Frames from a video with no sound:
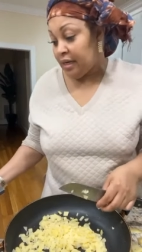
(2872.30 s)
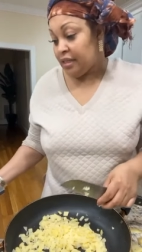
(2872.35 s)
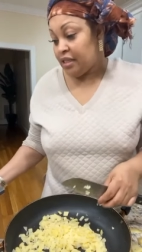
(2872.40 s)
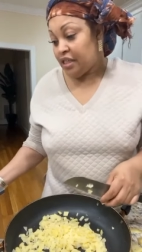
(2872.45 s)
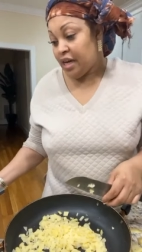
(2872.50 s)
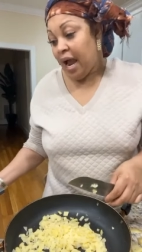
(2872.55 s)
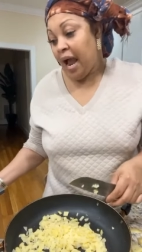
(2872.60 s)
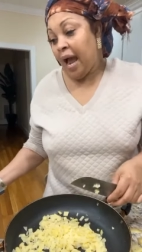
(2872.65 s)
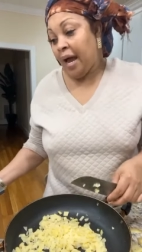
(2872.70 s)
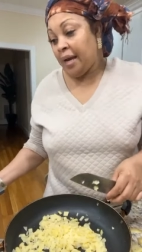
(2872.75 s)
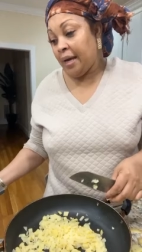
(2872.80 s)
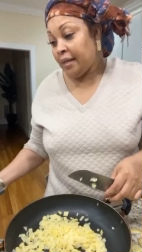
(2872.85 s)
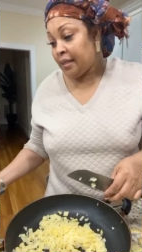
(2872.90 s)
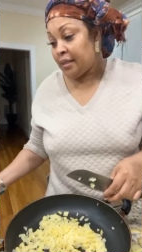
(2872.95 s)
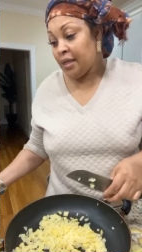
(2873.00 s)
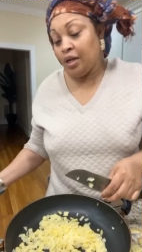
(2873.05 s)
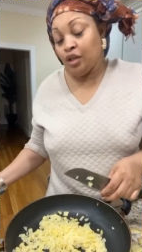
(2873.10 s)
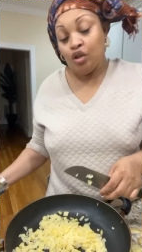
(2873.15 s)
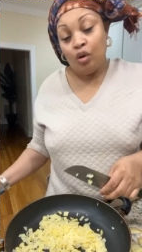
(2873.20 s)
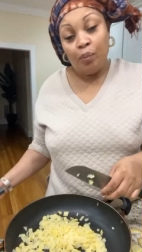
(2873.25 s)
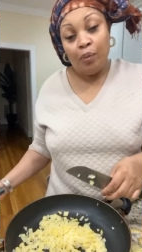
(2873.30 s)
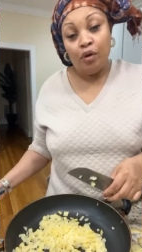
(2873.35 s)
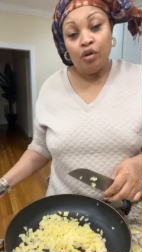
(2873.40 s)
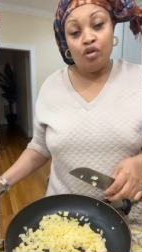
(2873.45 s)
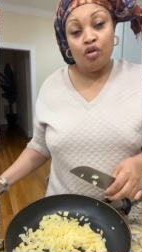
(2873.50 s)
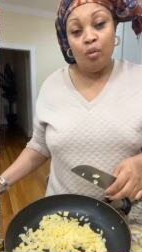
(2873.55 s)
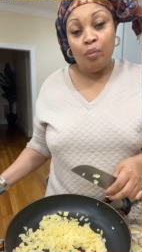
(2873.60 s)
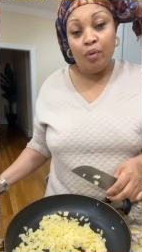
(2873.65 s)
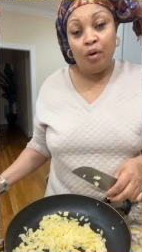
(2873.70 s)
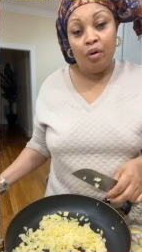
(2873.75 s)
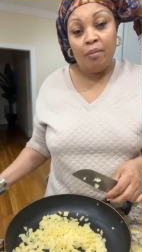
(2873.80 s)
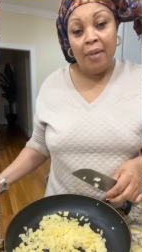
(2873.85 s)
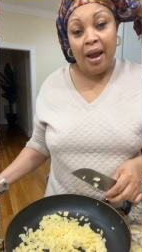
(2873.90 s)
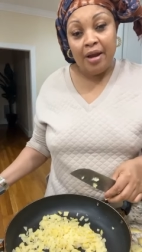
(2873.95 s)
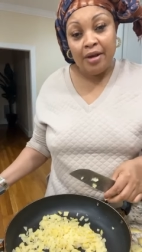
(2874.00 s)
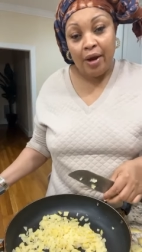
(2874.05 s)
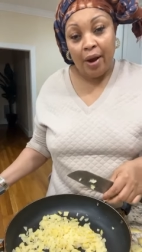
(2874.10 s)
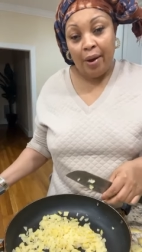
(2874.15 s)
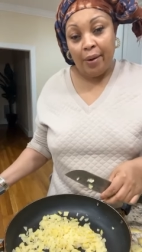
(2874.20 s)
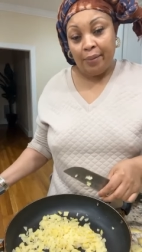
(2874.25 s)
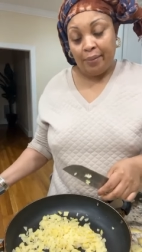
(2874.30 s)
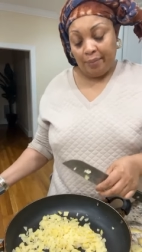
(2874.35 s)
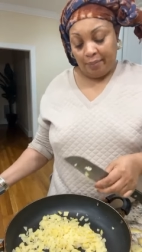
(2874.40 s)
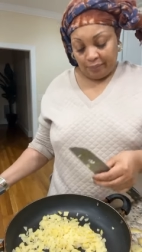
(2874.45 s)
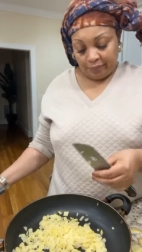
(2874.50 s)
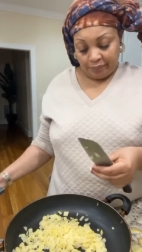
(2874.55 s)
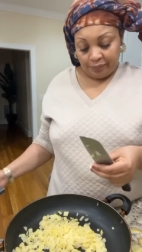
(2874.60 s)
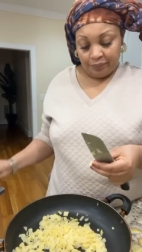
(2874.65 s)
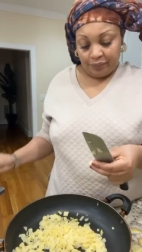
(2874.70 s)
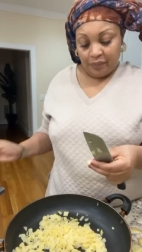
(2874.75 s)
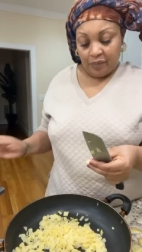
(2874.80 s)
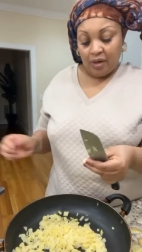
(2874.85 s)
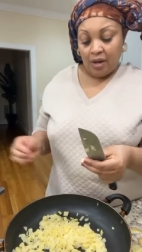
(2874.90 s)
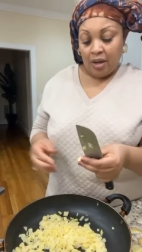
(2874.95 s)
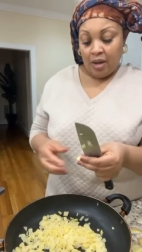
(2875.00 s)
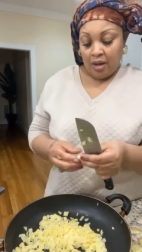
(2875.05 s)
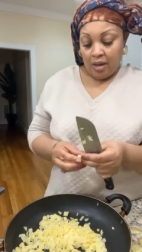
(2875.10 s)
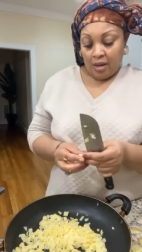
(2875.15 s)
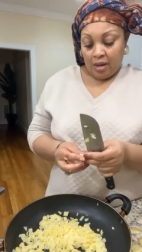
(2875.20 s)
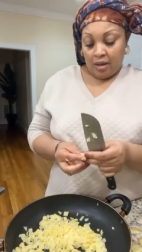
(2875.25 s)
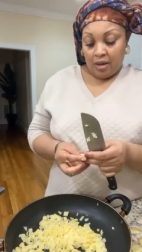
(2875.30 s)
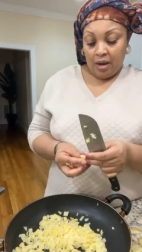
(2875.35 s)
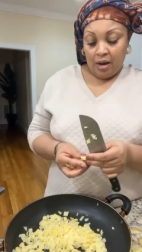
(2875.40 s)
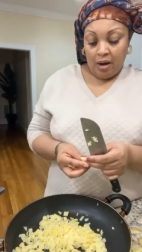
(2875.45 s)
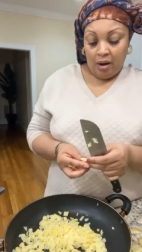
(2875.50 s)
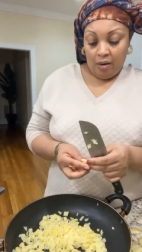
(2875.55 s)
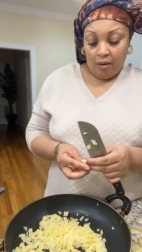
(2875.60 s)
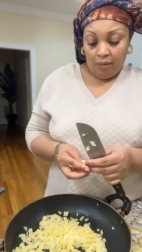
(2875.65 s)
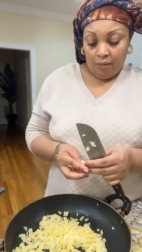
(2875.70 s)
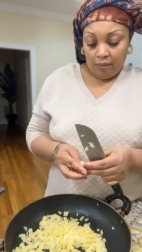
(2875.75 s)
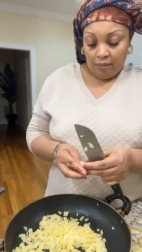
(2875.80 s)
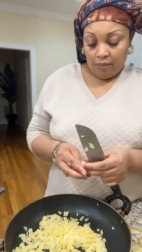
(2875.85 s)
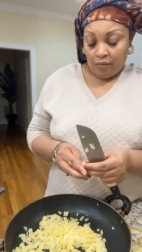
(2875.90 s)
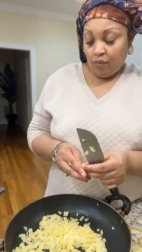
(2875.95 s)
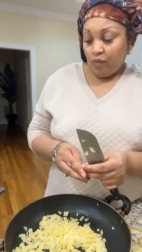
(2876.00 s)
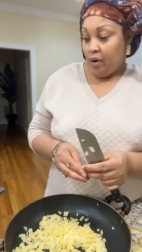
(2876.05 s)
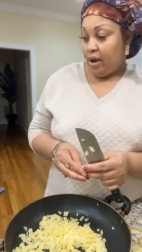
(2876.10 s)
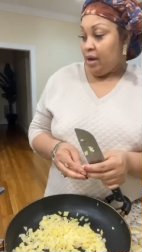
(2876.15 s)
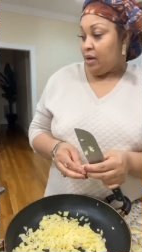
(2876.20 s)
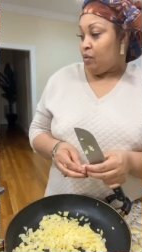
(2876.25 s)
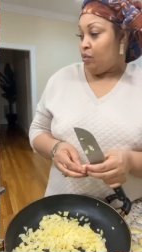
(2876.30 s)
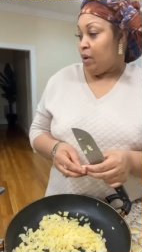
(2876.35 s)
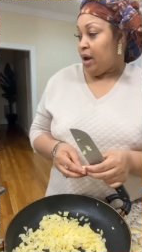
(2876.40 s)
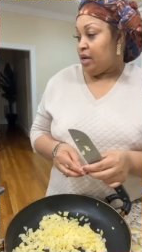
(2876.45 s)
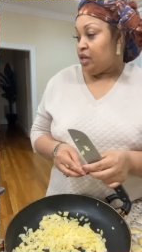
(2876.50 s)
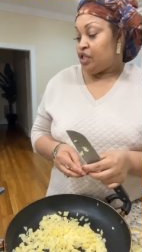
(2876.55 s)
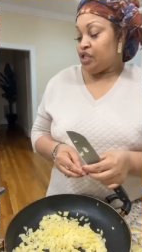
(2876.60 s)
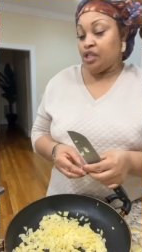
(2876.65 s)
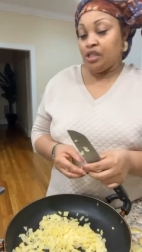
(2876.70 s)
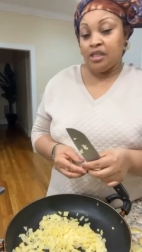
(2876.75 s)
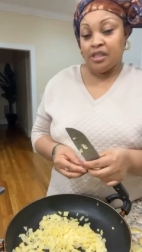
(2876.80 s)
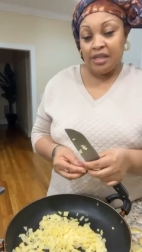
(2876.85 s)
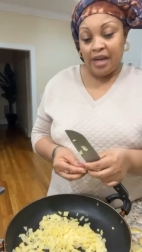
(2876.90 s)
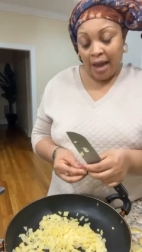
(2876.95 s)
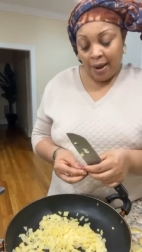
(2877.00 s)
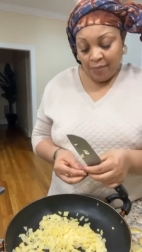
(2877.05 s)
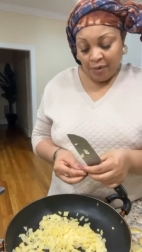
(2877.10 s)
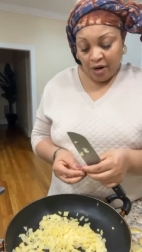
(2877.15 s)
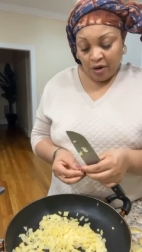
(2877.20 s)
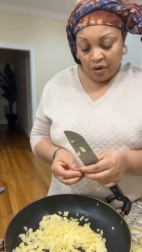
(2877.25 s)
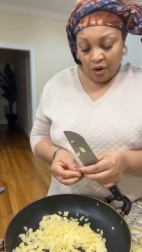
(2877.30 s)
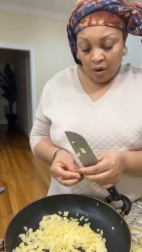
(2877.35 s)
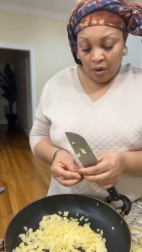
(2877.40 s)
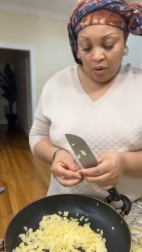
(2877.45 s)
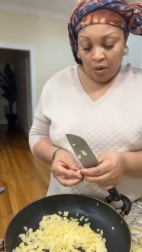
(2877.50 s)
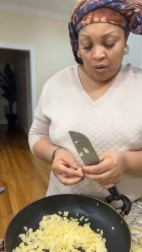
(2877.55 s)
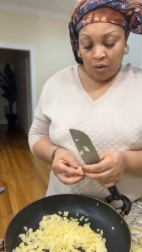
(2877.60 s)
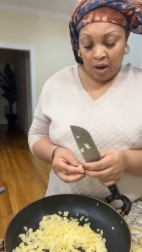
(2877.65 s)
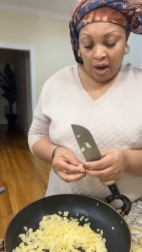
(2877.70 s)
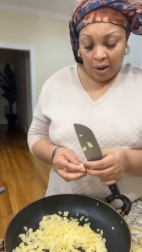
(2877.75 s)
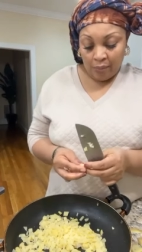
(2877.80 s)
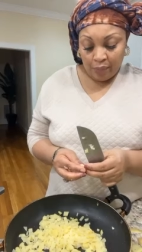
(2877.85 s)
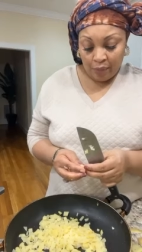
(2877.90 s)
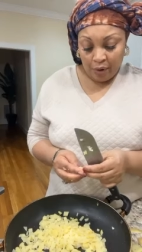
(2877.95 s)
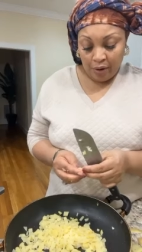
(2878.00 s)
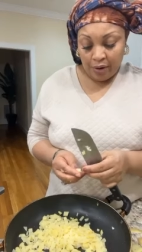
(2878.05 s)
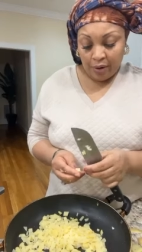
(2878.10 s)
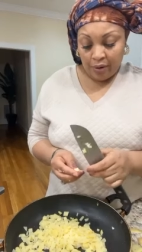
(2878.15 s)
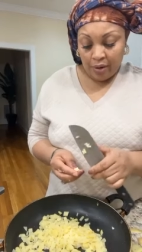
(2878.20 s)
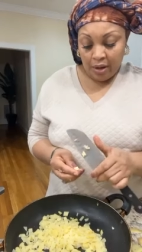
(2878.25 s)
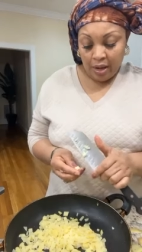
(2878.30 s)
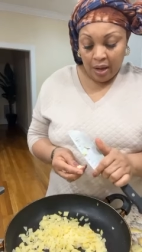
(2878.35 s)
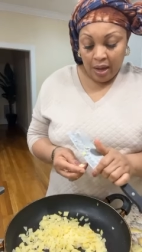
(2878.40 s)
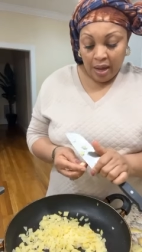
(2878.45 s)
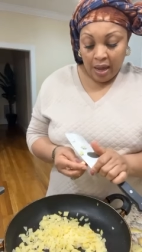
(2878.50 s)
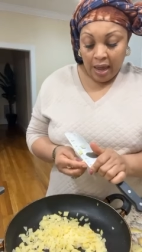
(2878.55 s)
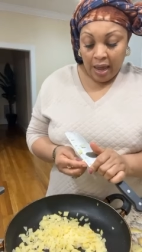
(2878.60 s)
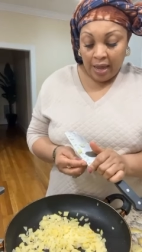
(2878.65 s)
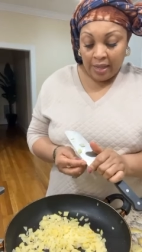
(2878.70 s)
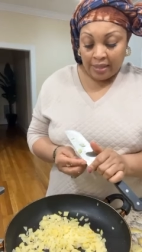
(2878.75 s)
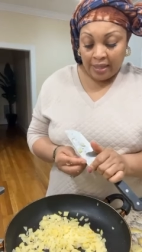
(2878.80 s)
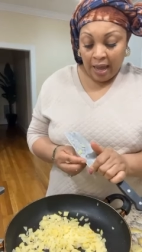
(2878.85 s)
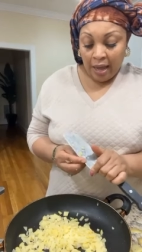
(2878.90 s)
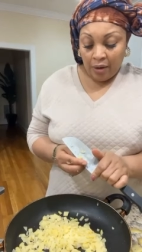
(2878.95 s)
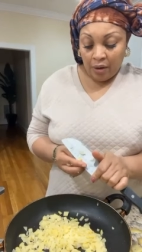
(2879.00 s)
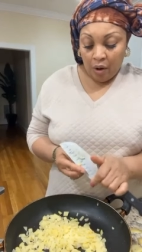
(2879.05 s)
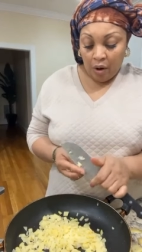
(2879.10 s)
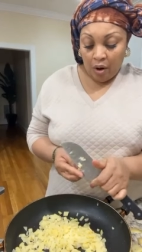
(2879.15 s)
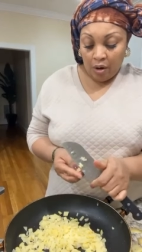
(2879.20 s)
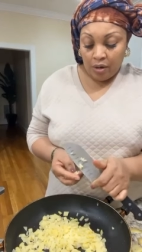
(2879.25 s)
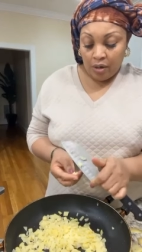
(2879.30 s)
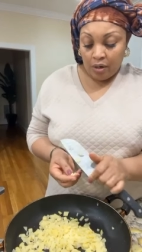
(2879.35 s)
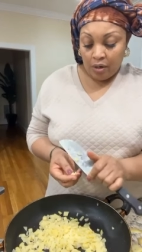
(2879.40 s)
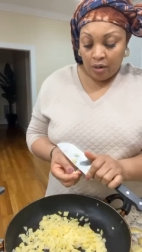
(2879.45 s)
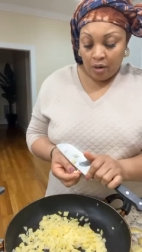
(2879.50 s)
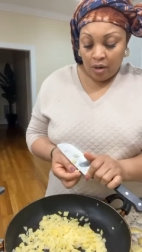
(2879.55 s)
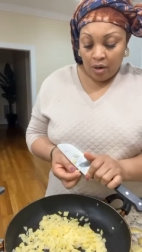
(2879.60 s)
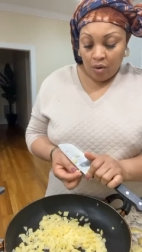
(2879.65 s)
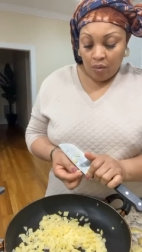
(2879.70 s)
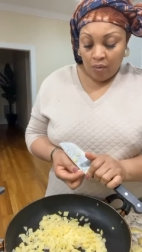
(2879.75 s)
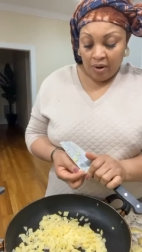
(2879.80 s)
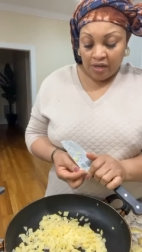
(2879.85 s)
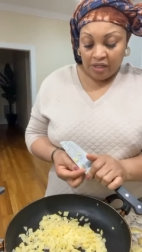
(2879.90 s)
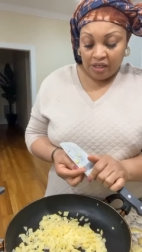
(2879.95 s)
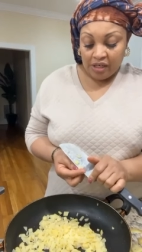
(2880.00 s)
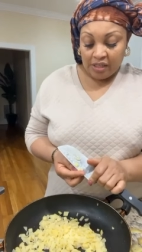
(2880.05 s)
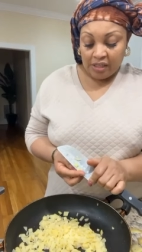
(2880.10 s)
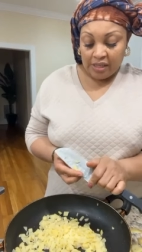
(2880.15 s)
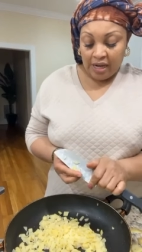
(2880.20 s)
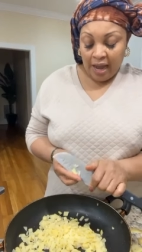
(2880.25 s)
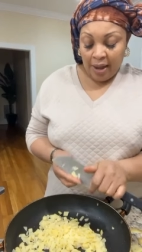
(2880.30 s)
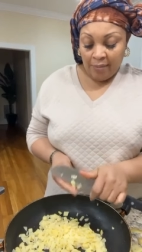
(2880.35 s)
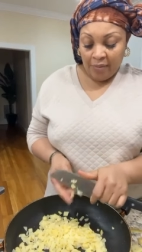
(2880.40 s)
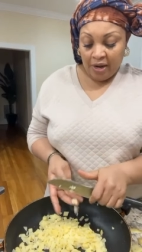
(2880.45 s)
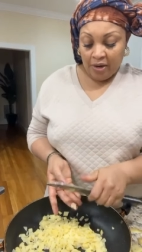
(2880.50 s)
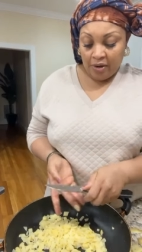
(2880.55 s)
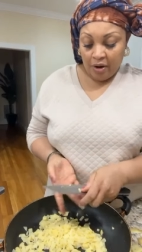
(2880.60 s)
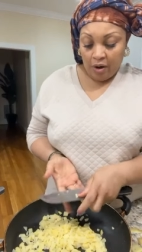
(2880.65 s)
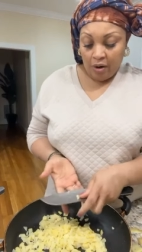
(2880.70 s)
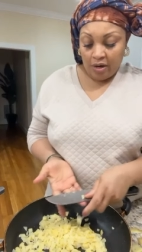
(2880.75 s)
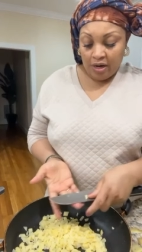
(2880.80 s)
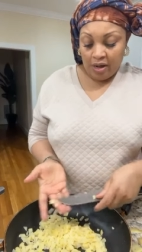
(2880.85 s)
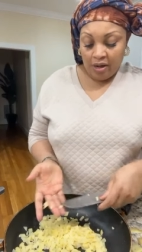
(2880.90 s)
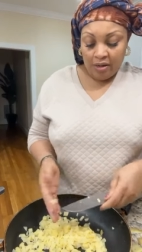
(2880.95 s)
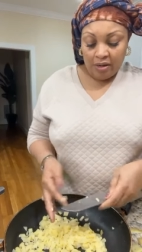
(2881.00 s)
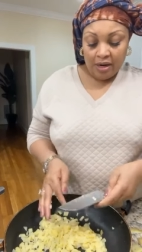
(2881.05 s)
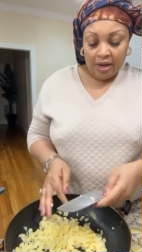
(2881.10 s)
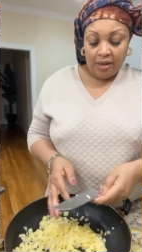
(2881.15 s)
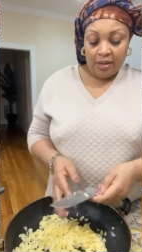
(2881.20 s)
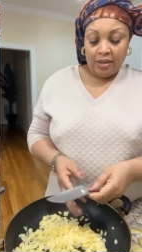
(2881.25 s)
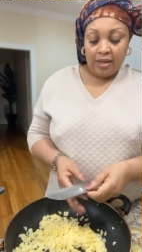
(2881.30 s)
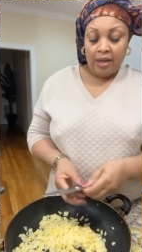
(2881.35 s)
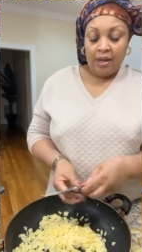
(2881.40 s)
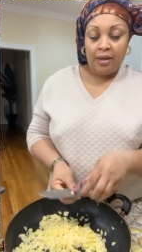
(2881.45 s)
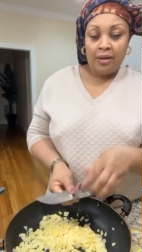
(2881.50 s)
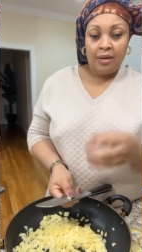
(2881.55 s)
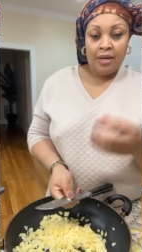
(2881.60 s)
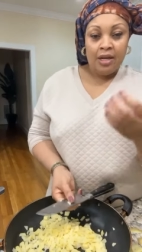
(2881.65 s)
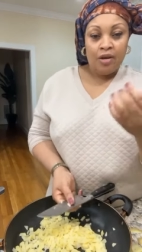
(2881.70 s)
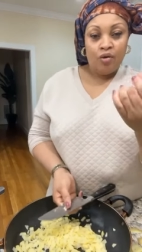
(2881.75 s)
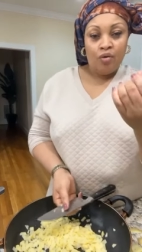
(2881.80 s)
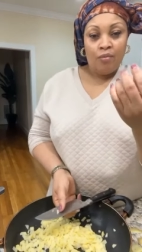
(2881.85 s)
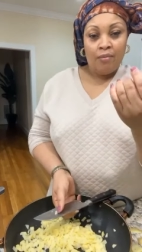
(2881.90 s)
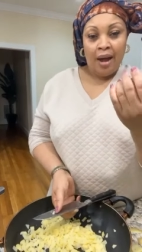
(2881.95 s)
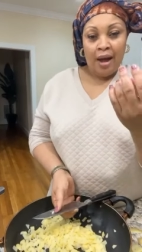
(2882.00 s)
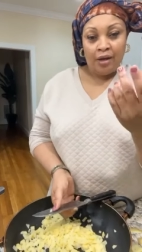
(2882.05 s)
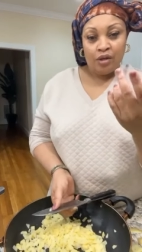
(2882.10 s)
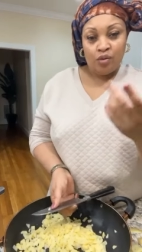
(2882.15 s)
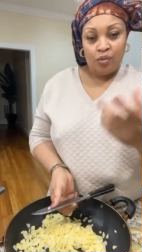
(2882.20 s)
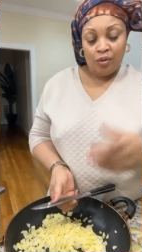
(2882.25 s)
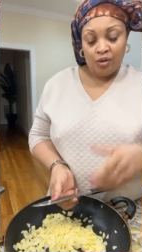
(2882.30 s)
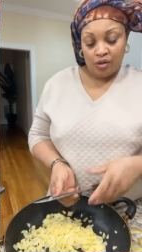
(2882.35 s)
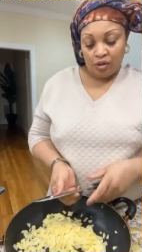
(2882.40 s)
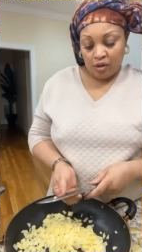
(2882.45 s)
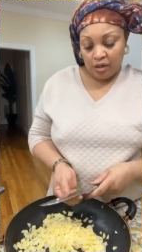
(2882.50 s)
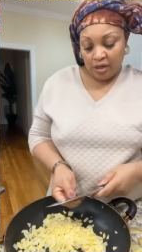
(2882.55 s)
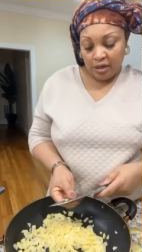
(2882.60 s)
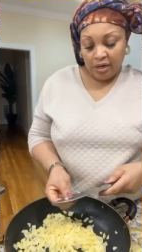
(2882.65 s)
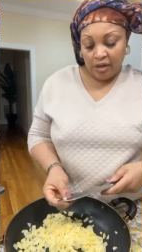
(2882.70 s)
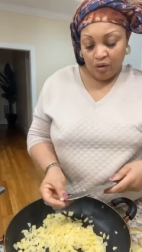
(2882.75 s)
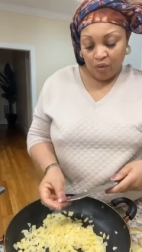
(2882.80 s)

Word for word: It's a child. It's not supposed to broke my dog. You know, when when she slammed the door on her brother, and thank God, when she slammed the door, the, the, the little Max was